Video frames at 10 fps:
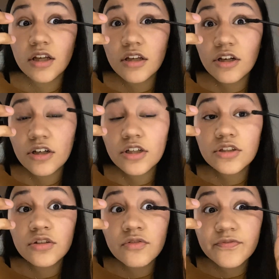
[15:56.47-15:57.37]
You're gonna
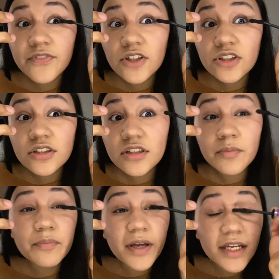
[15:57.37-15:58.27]
do first the
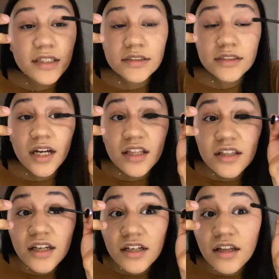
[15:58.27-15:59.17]
base and
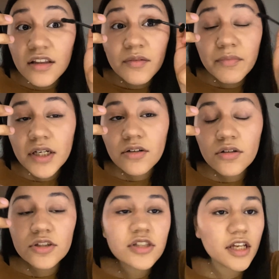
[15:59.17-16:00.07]
then the middle,
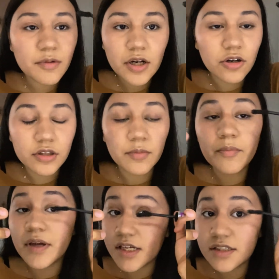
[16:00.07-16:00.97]
just like we curled them.
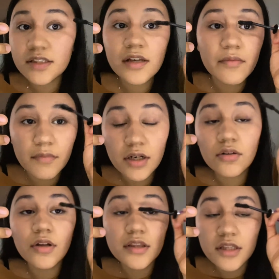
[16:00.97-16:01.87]
Base,
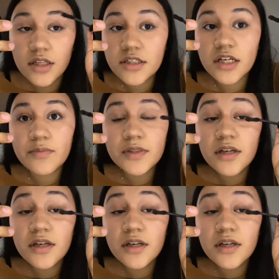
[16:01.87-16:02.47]
middle, and then the tips.